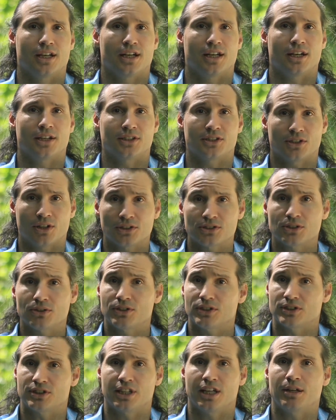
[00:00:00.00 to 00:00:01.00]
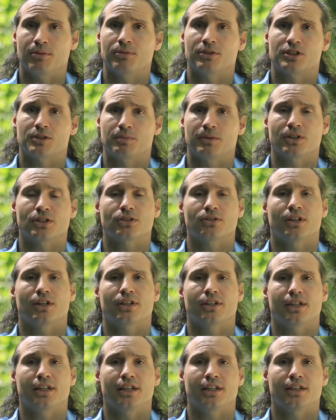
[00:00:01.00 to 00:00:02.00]
And it is also the same with
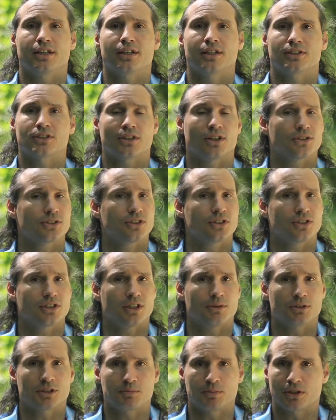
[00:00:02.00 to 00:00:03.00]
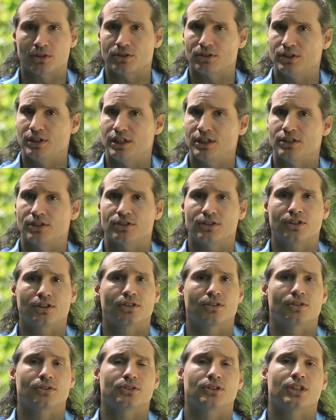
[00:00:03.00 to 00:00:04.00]
spirituality. It's also the same with spiritual teachers and
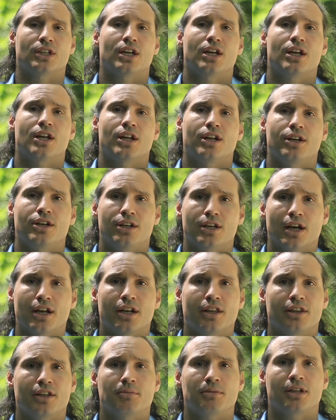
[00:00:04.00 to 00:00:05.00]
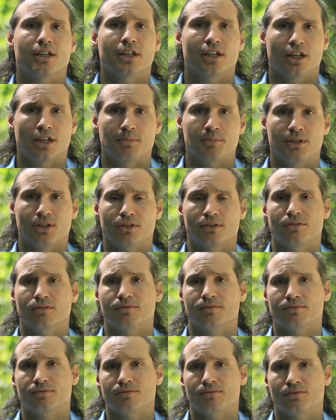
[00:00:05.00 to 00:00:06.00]
gurus. None of them can help you
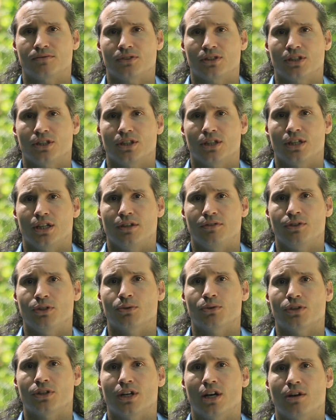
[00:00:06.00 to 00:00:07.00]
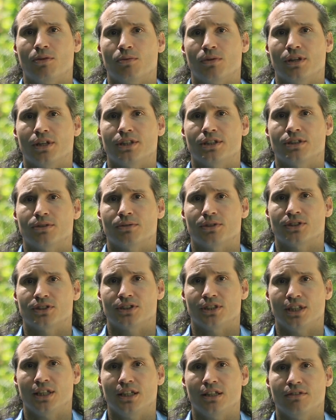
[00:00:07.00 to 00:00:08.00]
if you are not willing to
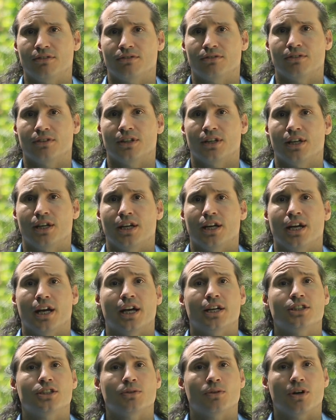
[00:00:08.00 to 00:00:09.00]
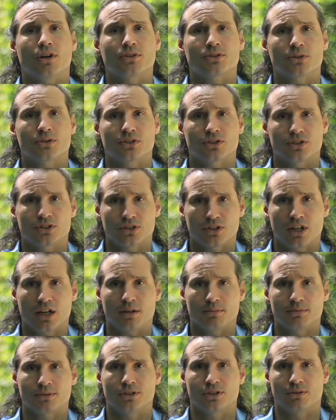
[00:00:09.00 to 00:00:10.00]
receive and to also
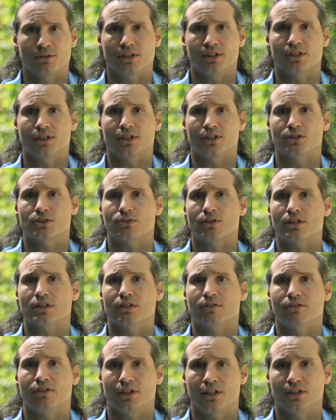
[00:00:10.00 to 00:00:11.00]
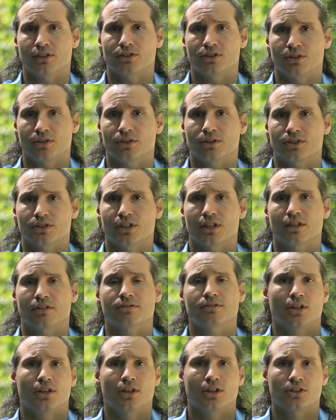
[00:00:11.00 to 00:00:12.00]
stop doing the destructive things to
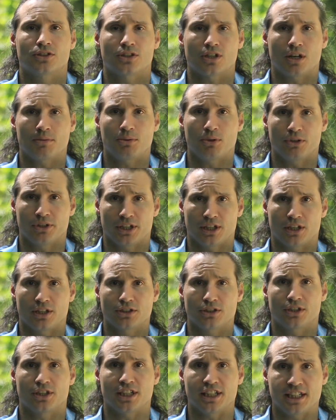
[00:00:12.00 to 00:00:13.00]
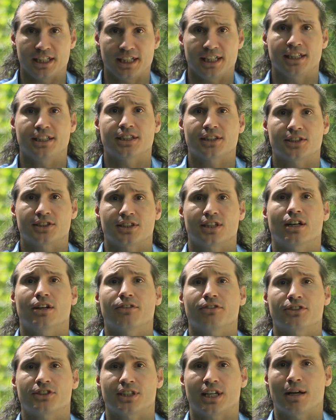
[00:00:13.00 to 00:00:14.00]
yourself. Stop holding on to the need to
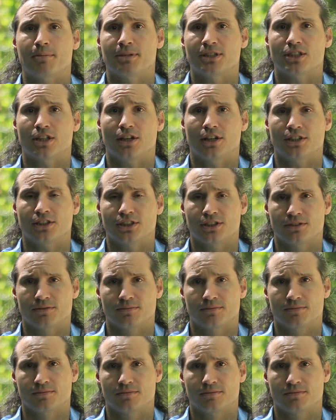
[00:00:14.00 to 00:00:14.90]
self-sabotage.